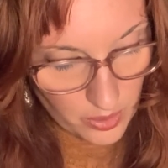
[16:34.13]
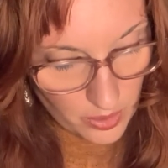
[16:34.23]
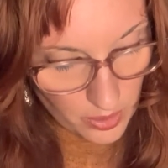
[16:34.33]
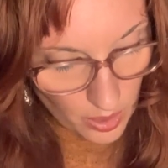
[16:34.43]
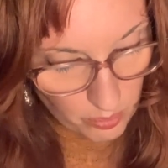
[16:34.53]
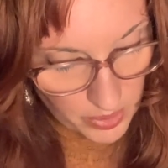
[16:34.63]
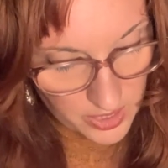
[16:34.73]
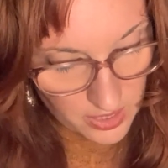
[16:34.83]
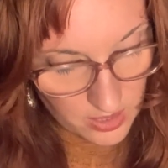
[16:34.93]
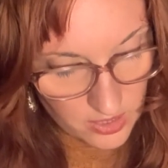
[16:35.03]

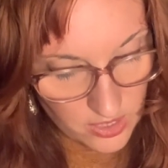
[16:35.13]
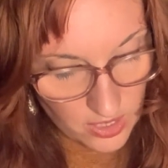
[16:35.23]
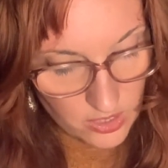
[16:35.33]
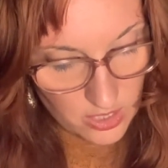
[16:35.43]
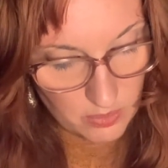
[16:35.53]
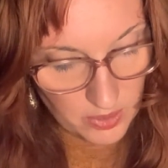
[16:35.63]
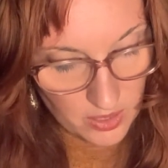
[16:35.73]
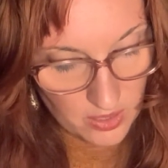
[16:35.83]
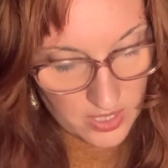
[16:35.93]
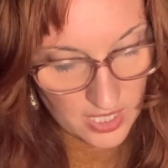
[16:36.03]
competent judges
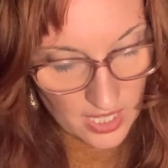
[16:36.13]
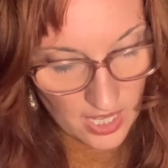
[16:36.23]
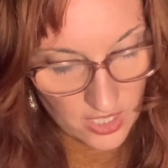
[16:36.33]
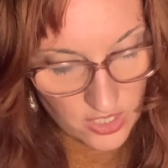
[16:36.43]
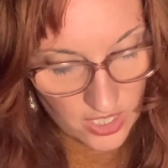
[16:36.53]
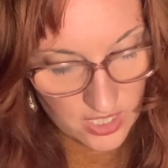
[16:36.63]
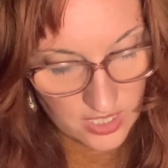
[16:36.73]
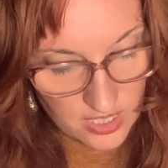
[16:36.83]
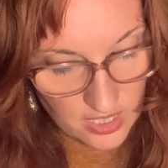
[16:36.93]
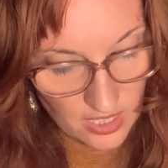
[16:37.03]
because they had just
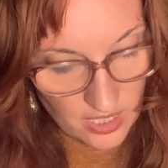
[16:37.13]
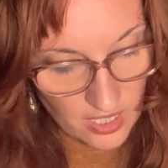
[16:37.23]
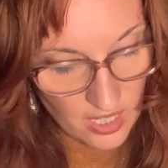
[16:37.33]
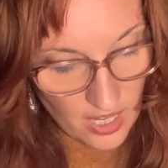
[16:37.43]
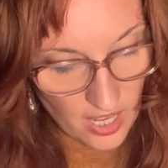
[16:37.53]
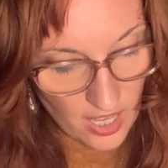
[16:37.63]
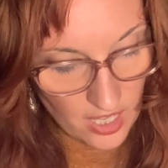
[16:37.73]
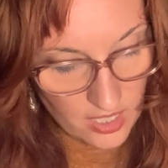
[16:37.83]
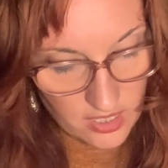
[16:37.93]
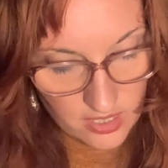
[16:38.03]
dinner
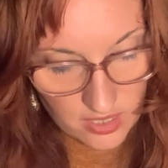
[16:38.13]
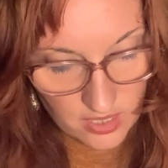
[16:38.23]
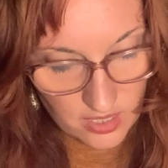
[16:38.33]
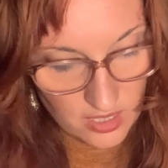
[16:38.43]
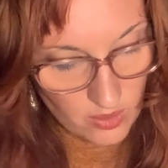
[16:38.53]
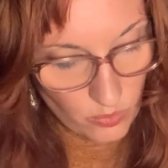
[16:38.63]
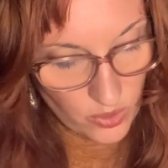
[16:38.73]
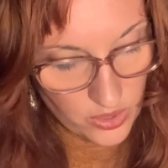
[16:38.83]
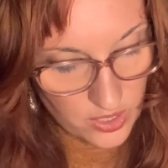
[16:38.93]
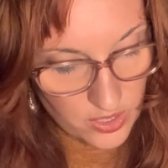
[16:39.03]
and
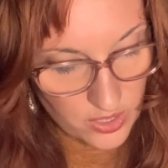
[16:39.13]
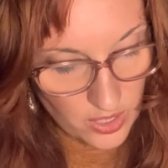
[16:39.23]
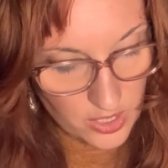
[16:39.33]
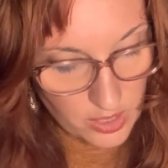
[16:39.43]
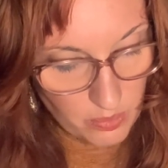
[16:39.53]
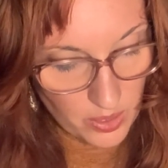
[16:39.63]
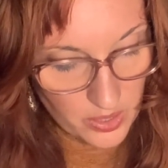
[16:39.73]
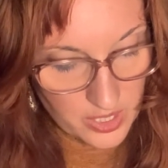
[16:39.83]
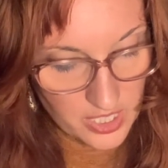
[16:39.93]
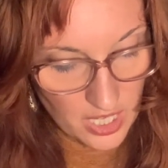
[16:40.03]
with dessert upon
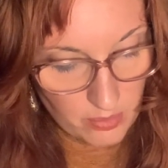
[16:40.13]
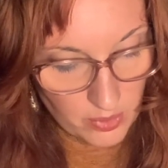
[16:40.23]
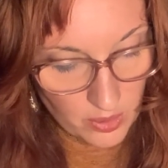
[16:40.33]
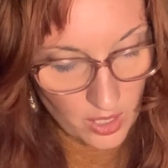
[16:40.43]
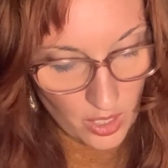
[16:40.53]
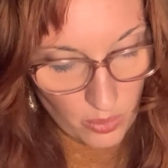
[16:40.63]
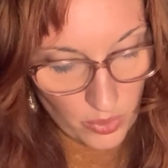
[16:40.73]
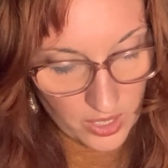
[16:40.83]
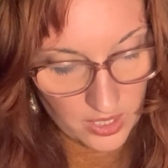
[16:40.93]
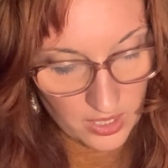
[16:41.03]
the table
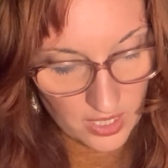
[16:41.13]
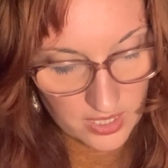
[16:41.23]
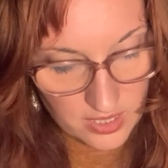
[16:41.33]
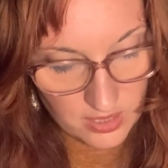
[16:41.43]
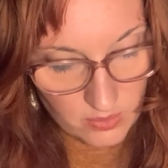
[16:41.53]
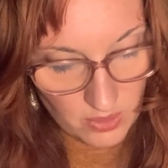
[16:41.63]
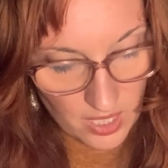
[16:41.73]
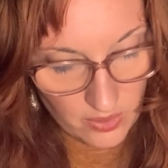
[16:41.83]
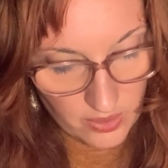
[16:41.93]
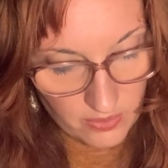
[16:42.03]
were clustered
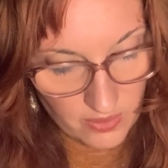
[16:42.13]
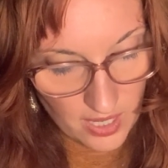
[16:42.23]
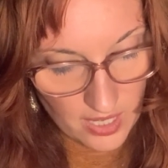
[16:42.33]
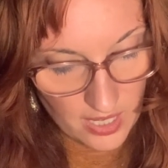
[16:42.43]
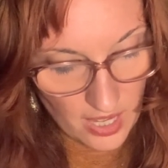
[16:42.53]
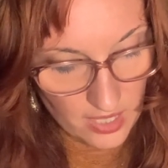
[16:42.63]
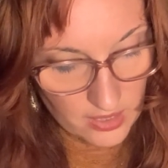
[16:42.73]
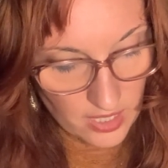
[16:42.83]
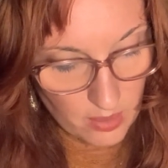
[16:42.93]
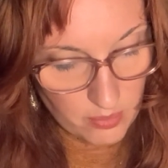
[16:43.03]
round the fire and
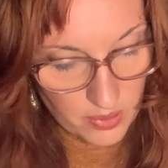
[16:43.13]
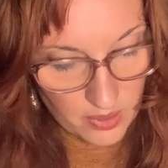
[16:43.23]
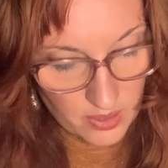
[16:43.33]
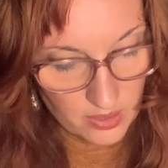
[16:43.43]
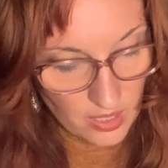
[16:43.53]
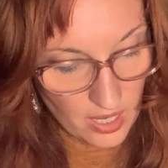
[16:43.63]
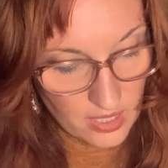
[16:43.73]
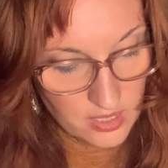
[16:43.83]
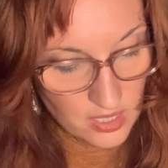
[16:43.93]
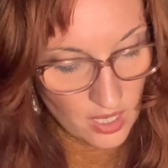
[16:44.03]

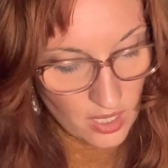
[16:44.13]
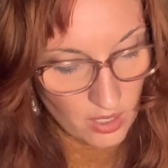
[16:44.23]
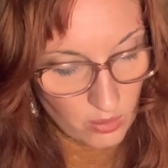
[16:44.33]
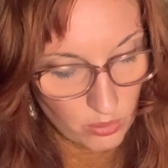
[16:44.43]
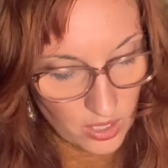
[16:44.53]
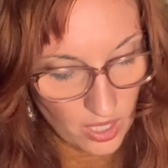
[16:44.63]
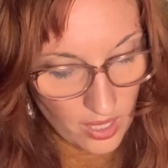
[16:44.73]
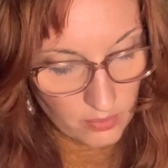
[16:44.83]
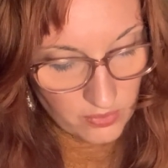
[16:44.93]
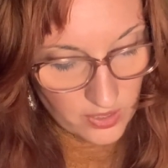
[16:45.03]
lamplight. Well, I
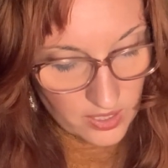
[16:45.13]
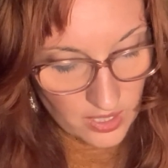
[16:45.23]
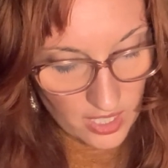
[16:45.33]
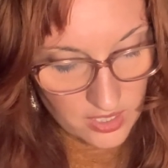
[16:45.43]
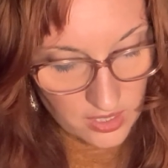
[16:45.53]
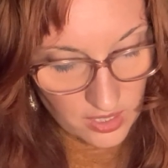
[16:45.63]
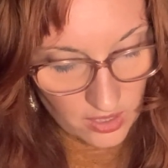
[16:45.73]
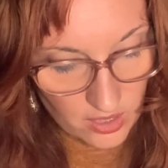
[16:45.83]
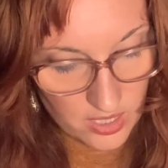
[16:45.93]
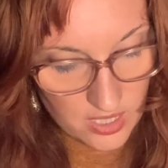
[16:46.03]
am very glad to
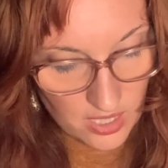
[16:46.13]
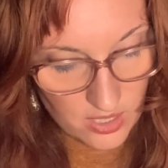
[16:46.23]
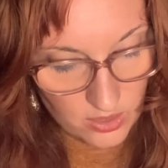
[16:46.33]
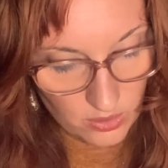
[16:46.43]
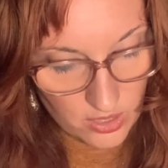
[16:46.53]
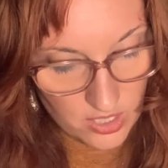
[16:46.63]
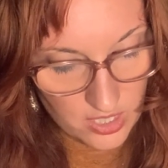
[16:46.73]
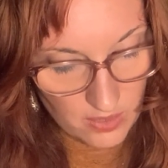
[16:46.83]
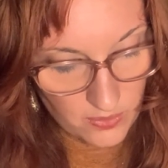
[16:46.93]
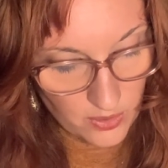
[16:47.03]
hear it, said Scrooge's
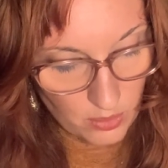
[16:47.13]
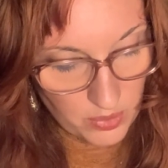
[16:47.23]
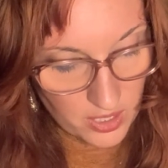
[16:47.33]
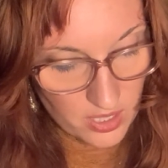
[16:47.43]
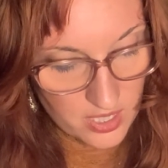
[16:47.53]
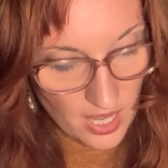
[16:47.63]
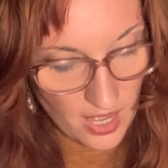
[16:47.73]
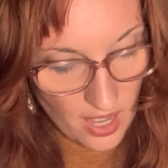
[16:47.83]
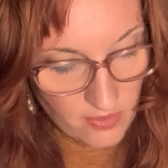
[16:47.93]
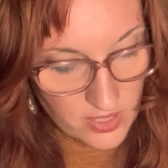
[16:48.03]
nephew, because I
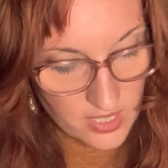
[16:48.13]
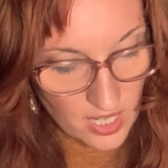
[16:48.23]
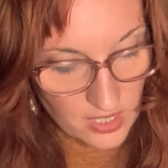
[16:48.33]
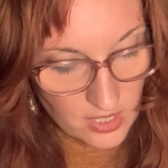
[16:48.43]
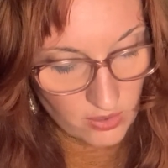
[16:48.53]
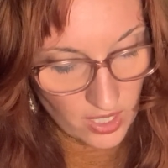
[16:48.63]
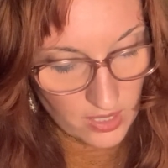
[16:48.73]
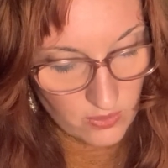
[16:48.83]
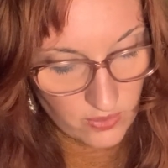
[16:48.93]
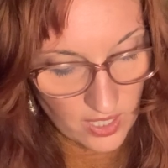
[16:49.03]
haven't any great
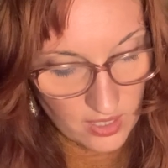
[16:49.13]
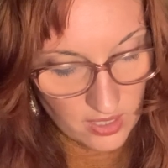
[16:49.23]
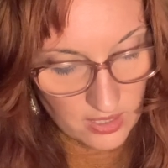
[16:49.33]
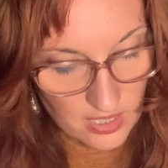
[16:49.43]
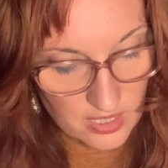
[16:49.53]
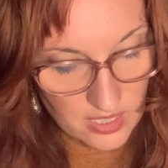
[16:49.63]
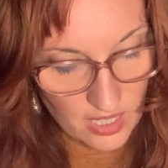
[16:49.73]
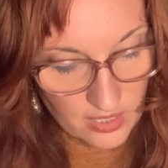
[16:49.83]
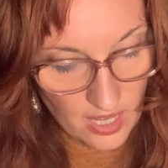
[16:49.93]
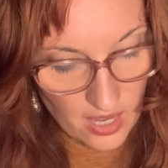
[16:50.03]
faith in these
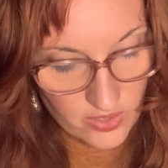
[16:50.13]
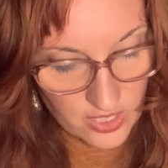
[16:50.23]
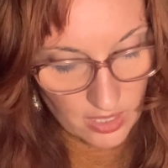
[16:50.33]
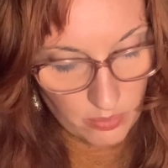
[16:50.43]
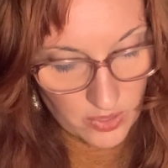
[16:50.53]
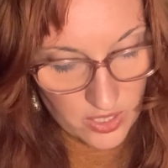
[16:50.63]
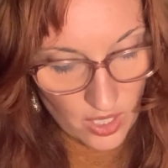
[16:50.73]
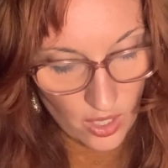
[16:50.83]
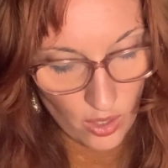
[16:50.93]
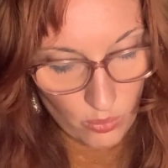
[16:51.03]
young housekeepers.
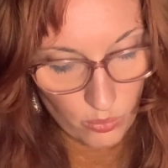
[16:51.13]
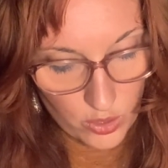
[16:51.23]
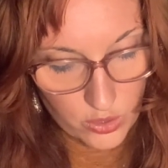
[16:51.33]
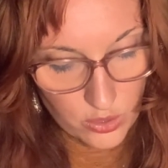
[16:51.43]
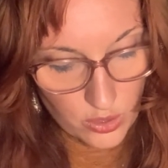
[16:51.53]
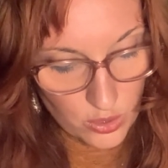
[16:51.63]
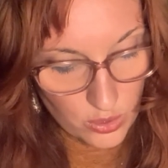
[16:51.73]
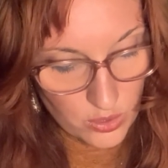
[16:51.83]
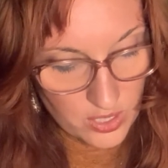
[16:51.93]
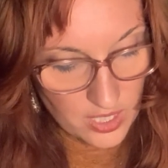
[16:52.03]
What do
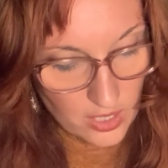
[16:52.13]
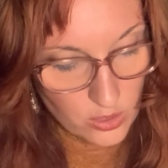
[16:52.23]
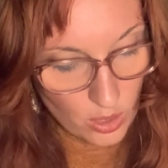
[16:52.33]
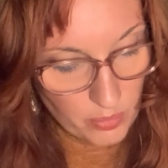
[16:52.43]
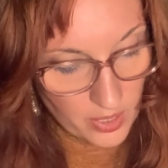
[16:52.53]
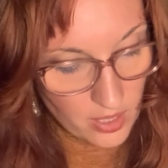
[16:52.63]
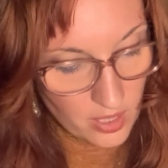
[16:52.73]
you say, Topper?